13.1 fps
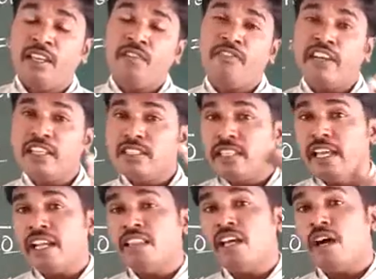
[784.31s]
If it is
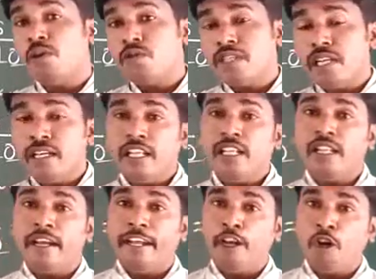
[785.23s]
there 1000 in
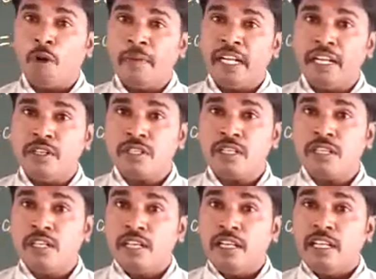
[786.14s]
the
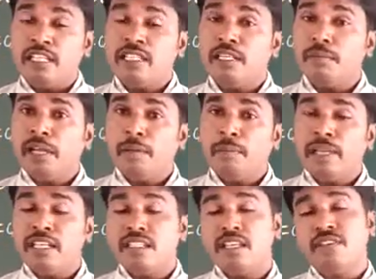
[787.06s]
denominator, decimal
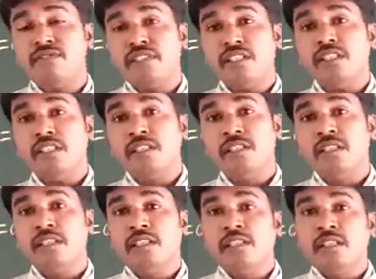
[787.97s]
place after
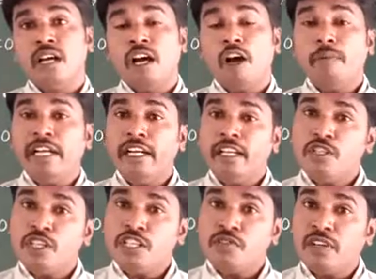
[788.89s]
how many
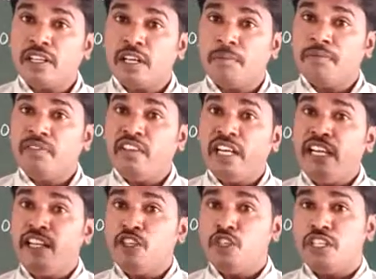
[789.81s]
digits will come?
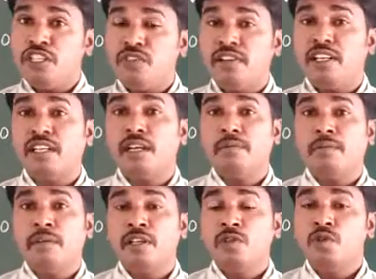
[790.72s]
3 digits will
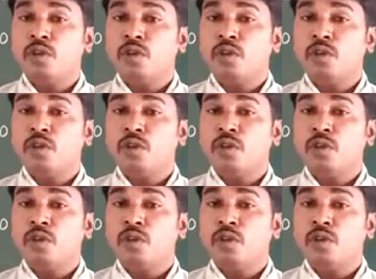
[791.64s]
come.